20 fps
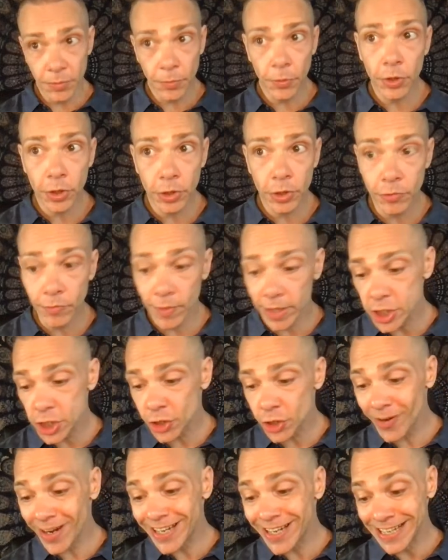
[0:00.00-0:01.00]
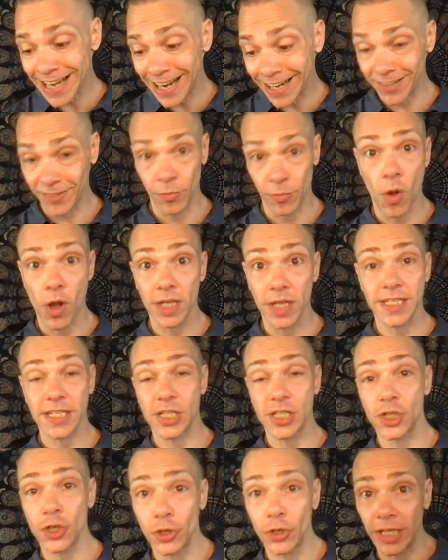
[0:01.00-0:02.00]
Mercury retrograde, Knight of Wands
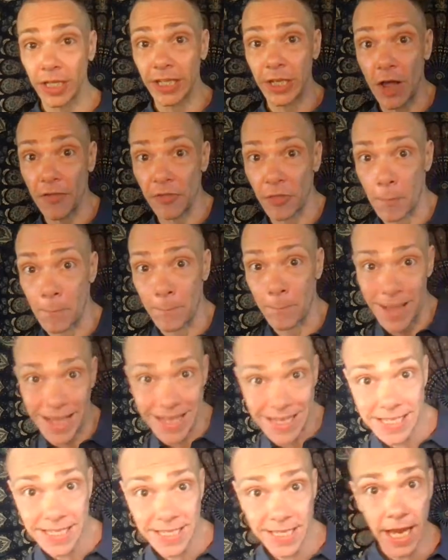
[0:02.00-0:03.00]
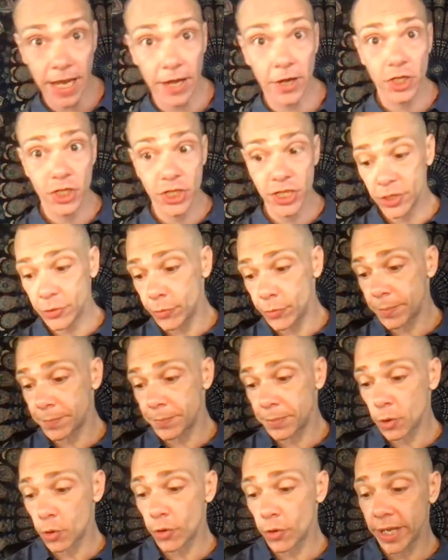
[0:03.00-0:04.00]
is certainly not the best energy to
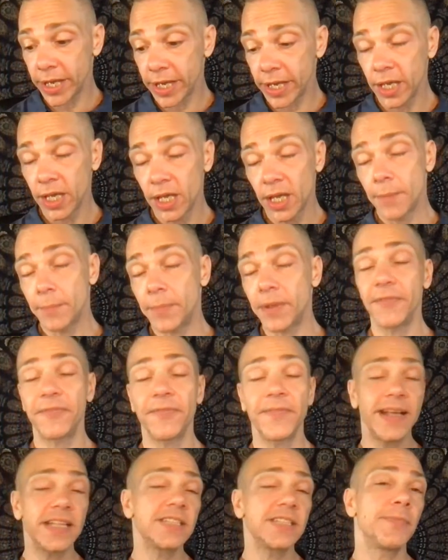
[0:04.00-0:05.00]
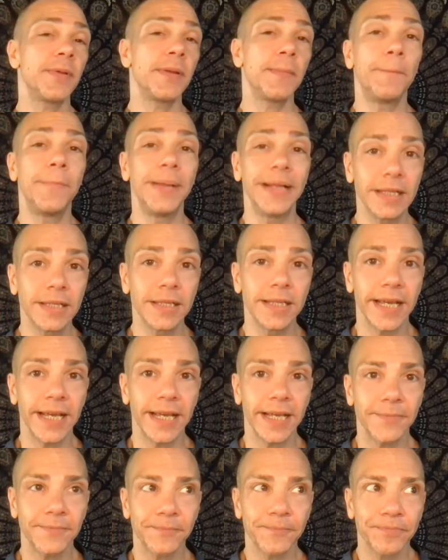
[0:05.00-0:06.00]
employ. But if things have been
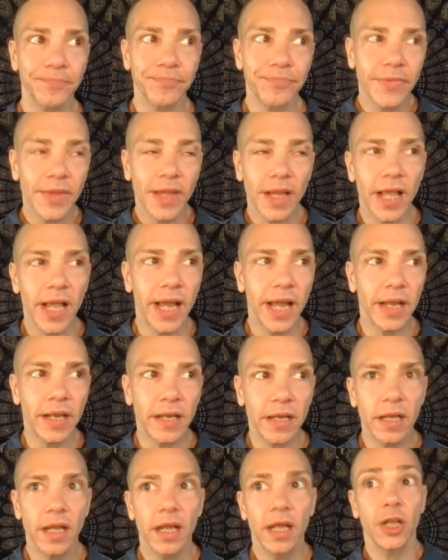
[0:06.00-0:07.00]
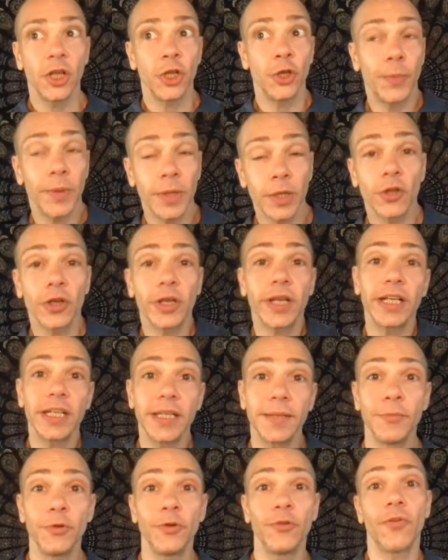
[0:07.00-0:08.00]
building and you've been looking
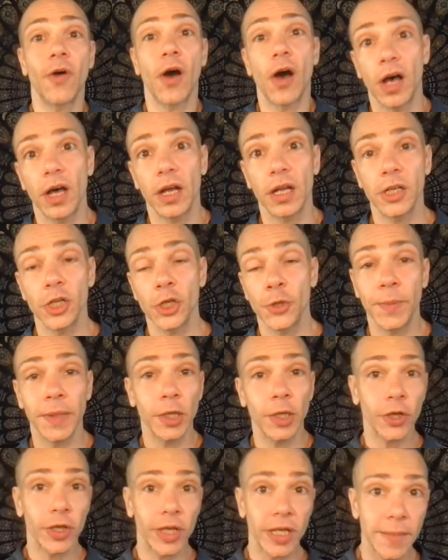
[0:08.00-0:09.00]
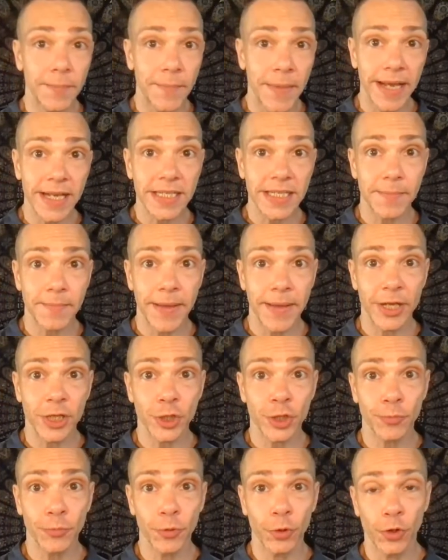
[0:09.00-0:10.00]
to move on, or you've been looking to make some
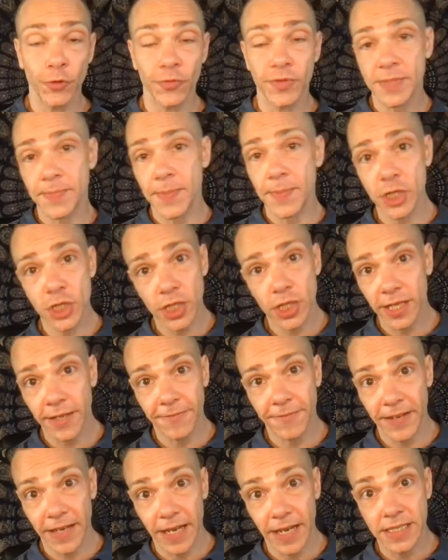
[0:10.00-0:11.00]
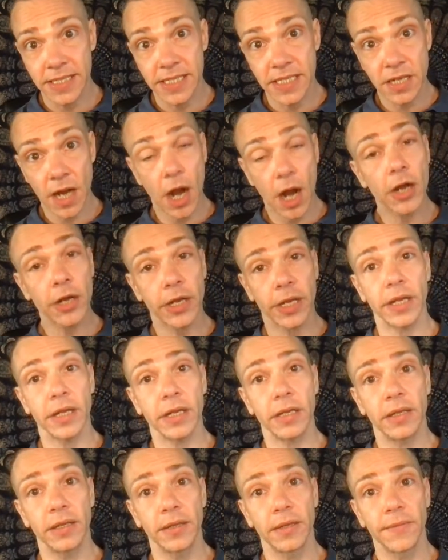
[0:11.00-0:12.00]
major move, especially if it had
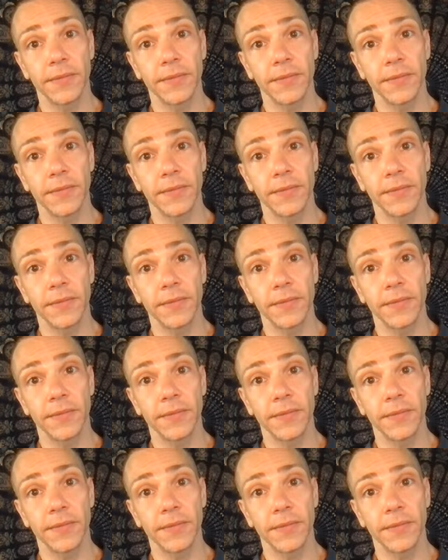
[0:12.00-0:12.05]
started